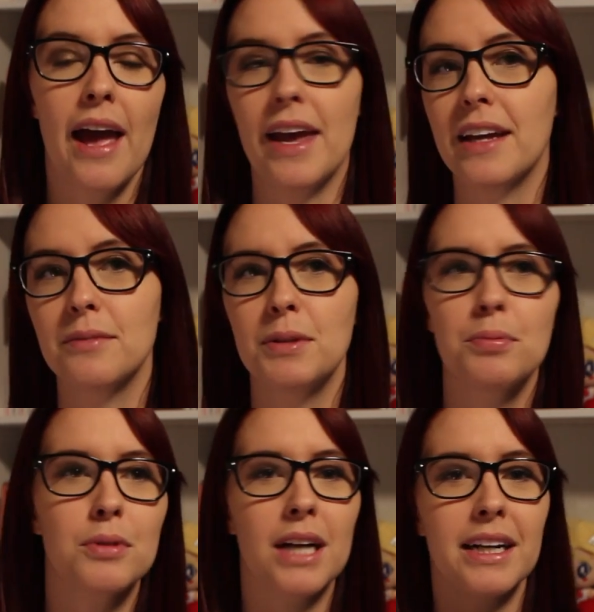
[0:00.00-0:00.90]
and
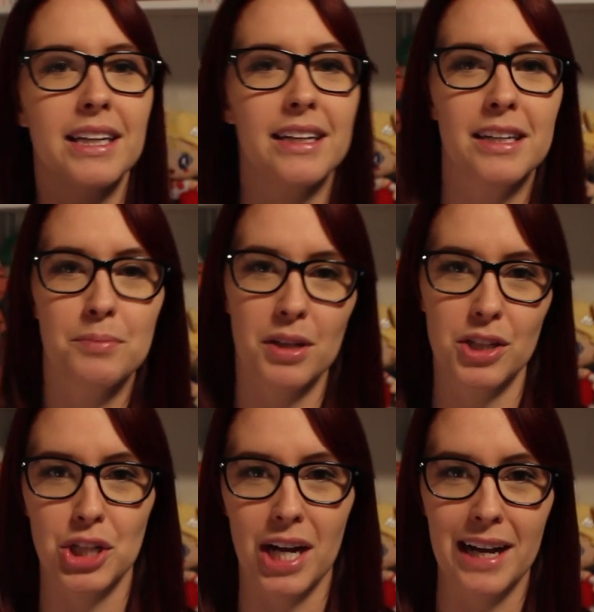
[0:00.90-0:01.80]
people were kind of getting hip to the
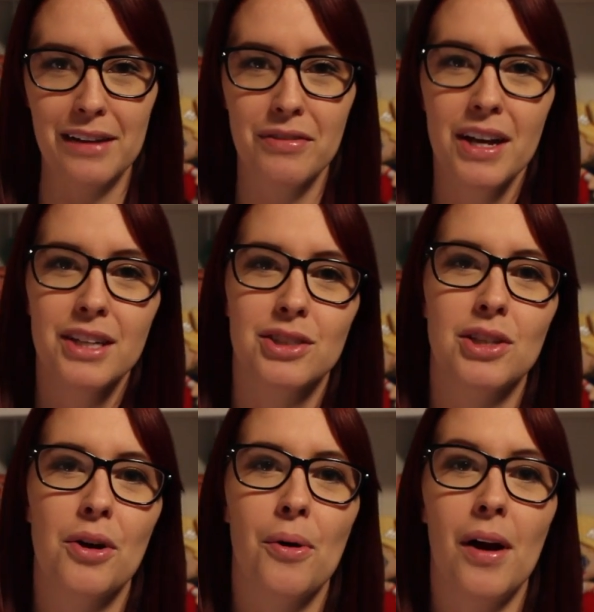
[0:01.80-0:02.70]
jive,
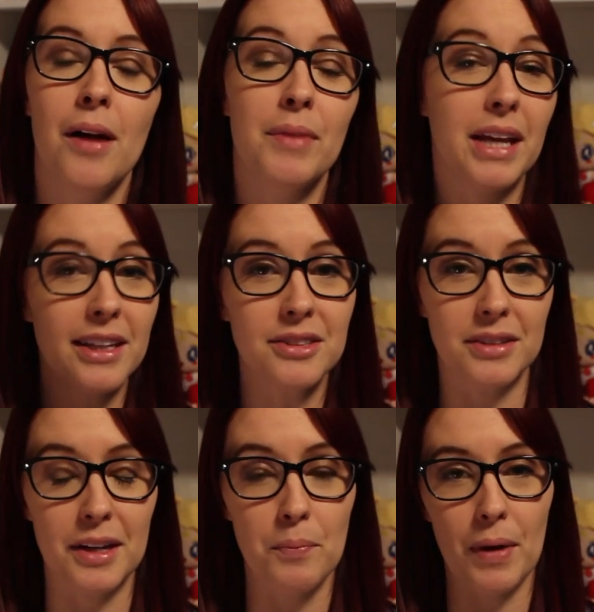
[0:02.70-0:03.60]
so they
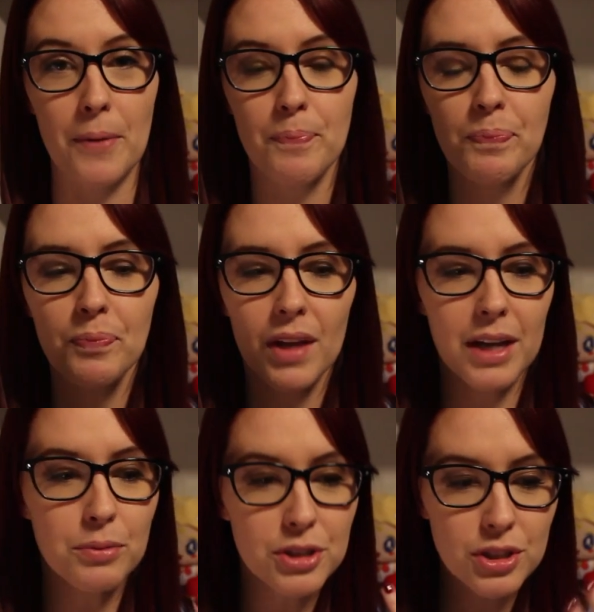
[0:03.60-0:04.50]
canceled it, but
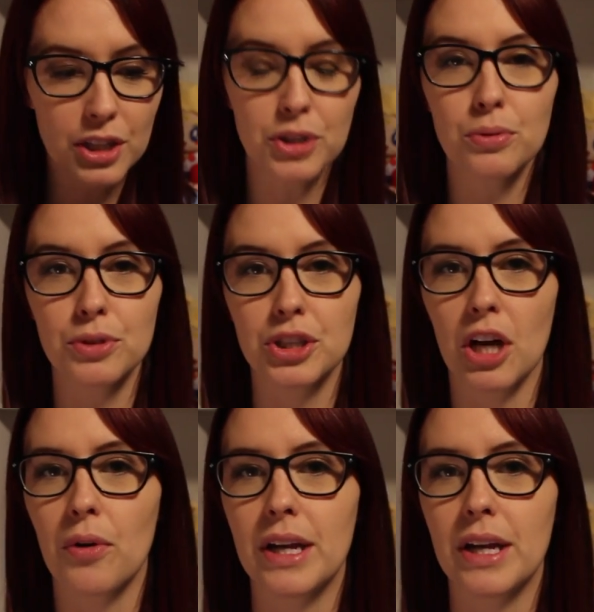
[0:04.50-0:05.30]
it was such a cool show.